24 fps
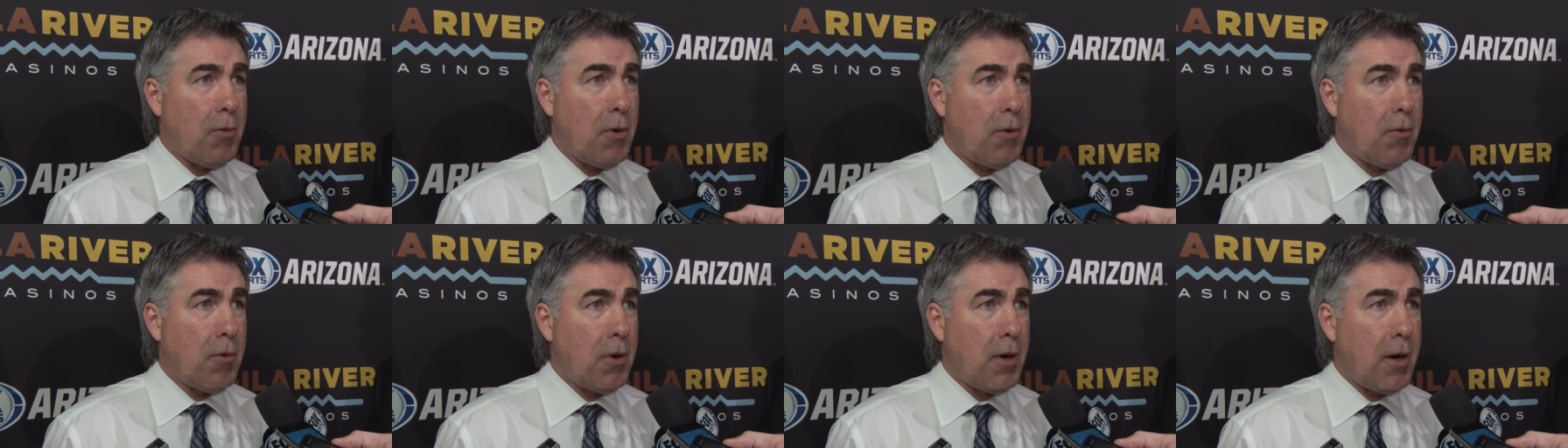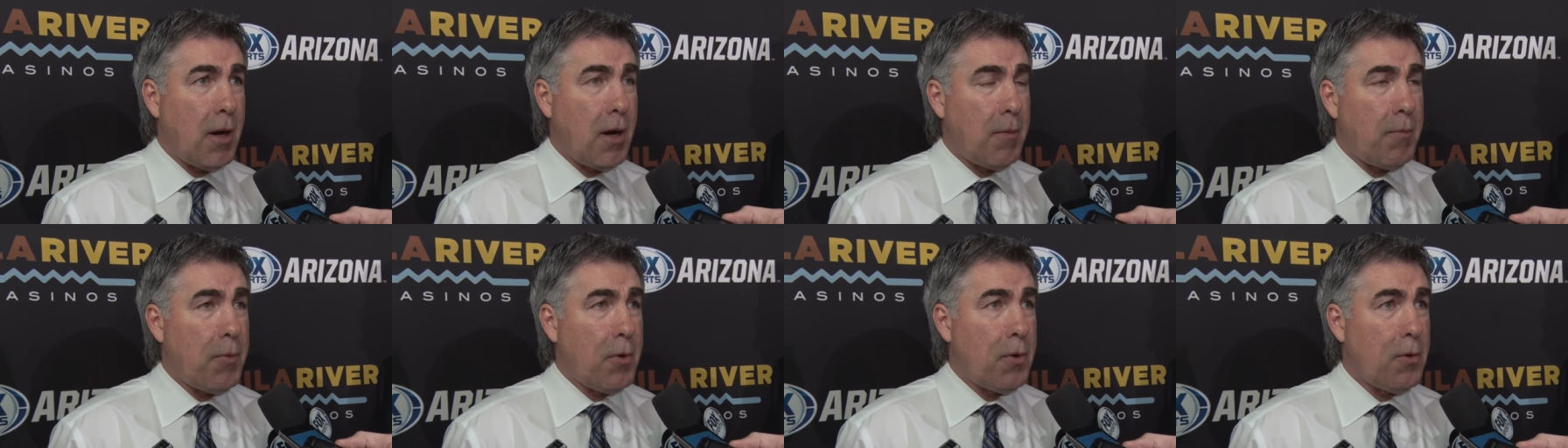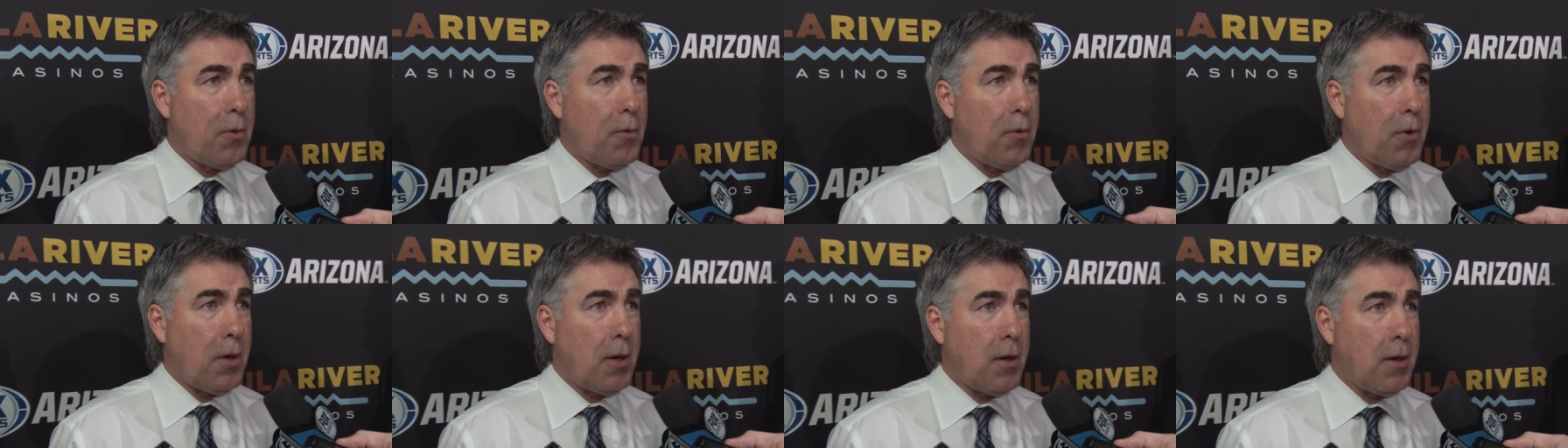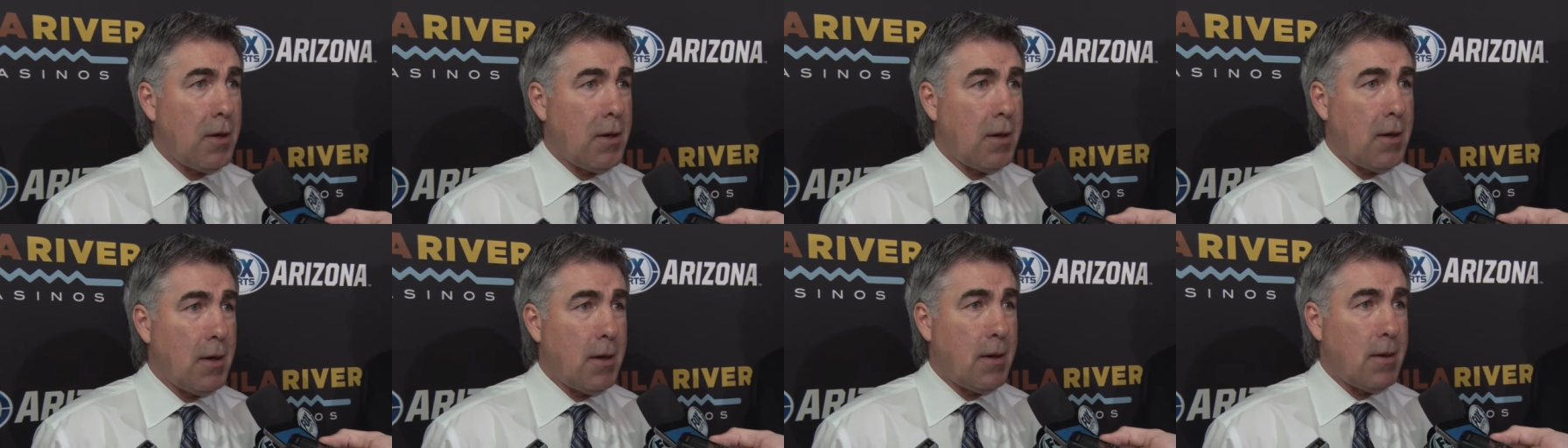We weren't happy the
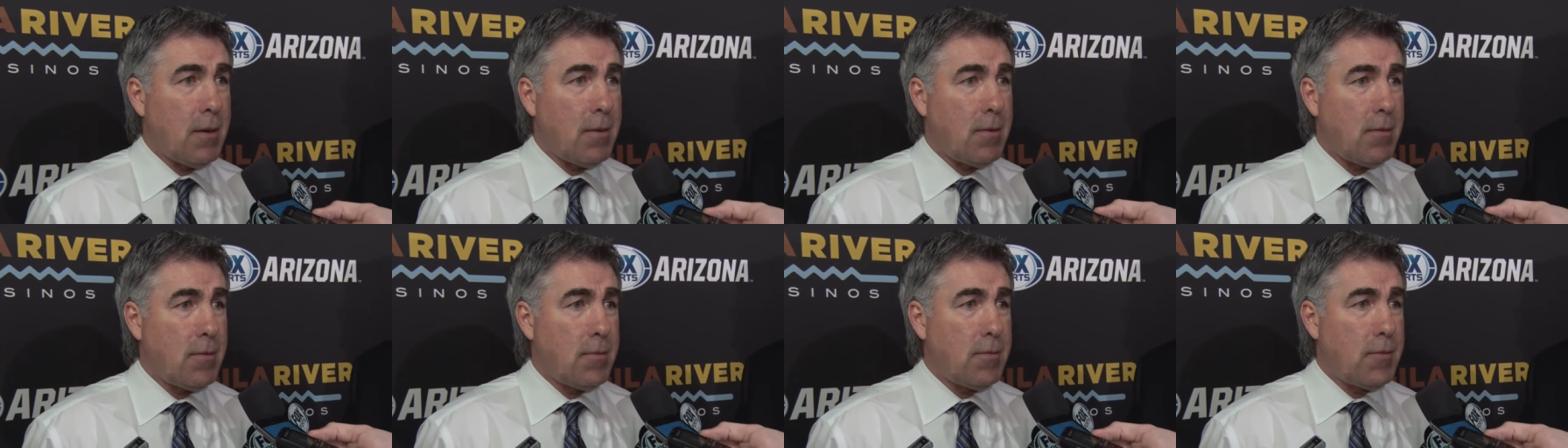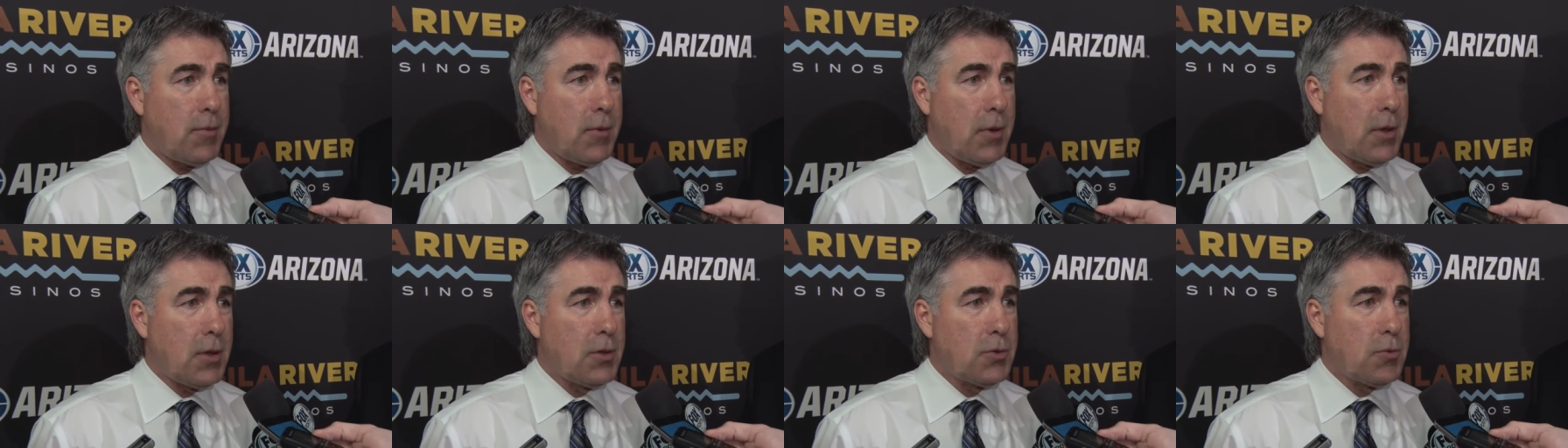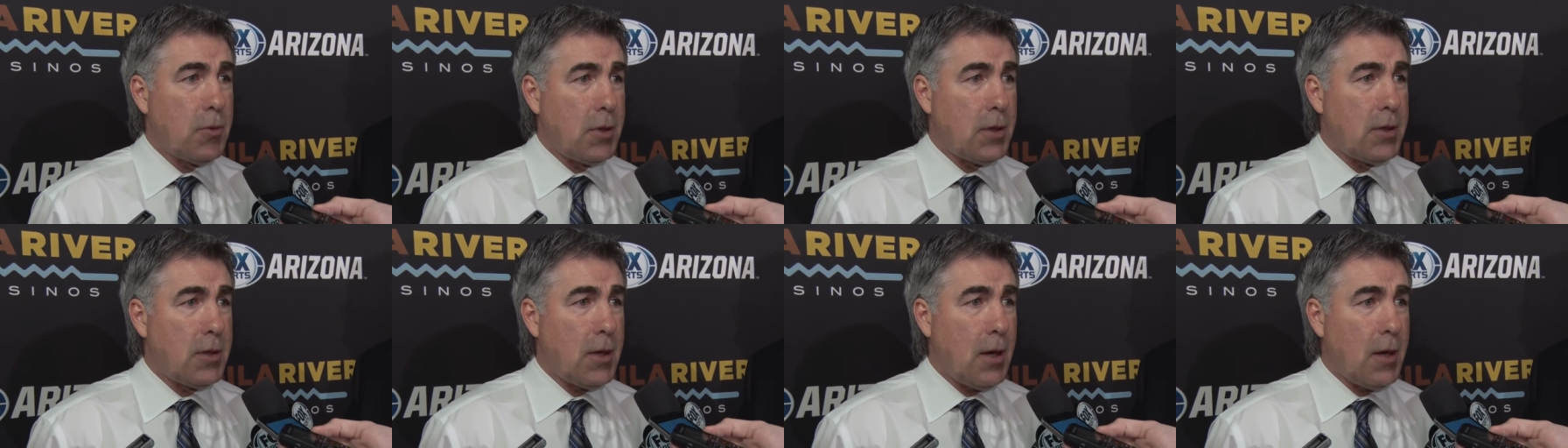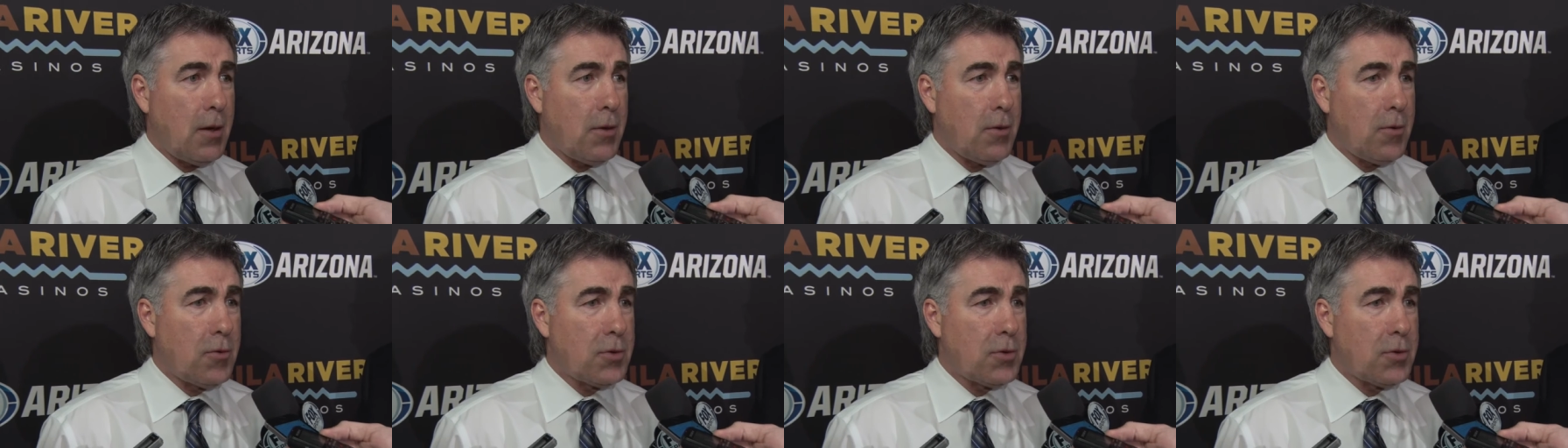way things went down.